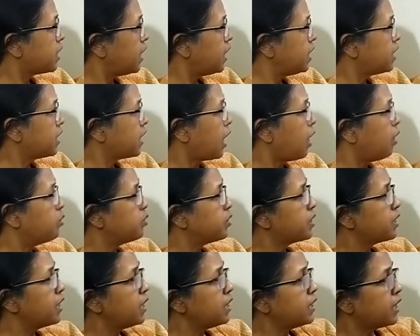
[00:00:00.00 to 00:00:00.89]
state
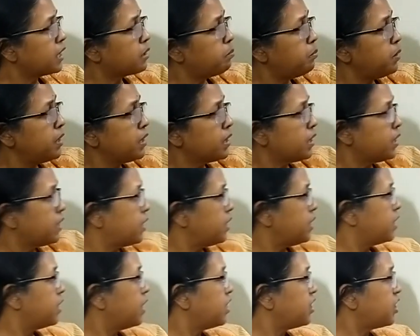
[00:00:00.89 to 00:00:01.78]
council. That means it
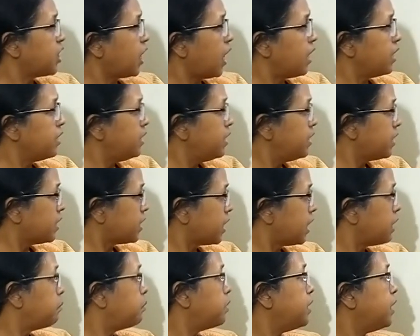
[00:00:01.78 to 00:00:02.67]
is the Chinese
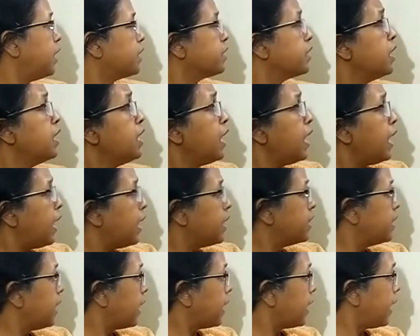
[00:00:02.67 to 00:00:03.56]
cabinet,
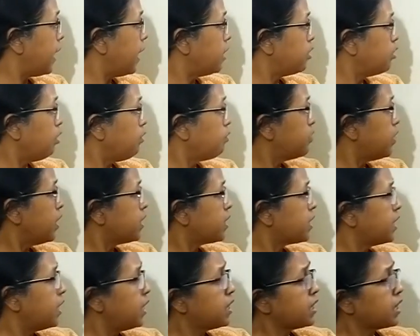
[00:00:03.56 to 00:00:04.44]
and the head of the
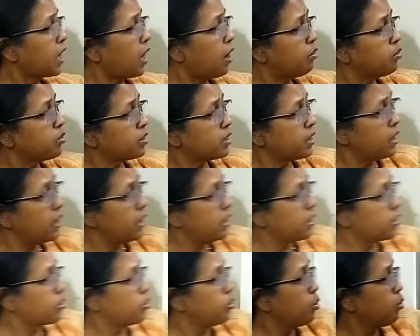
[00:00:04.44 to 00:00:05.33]
state council
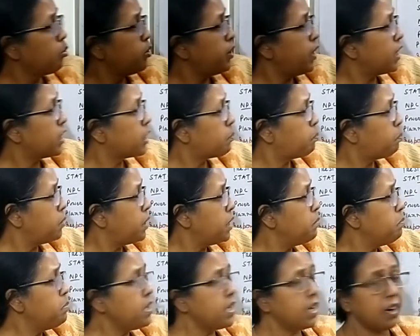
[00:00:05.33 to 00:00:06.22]
is known as
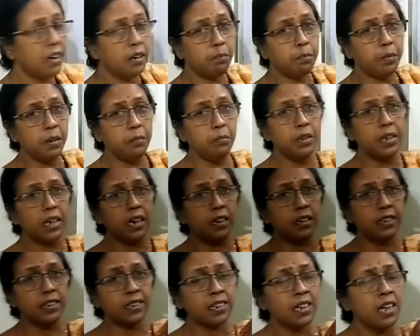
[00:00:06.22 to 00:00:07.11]
premier.
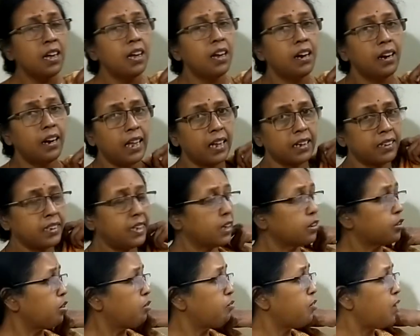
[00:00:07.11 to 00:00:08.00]
Premier is like
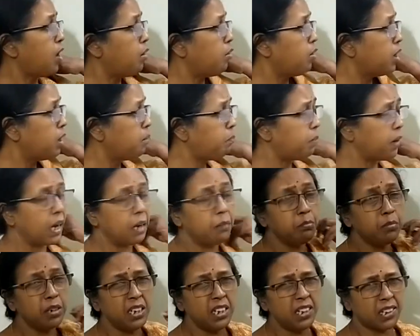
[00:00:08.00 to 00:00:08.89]
that of our
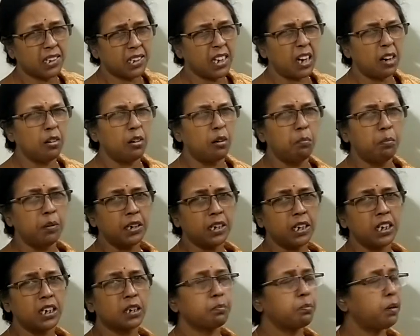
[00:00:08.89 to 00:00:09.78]
prime minister or
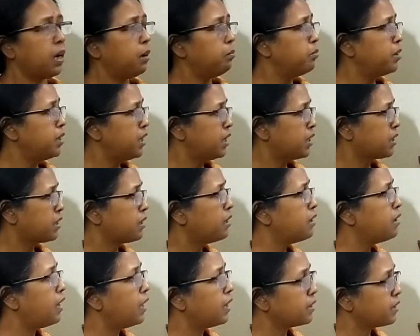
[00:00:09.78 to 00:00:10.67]
British prime
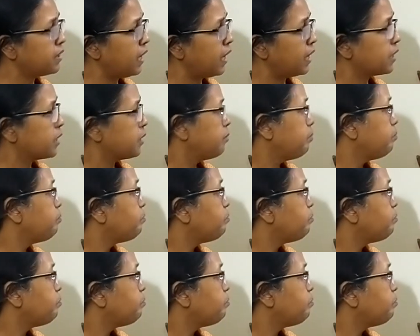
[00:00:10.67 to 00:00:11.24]
minister, like that.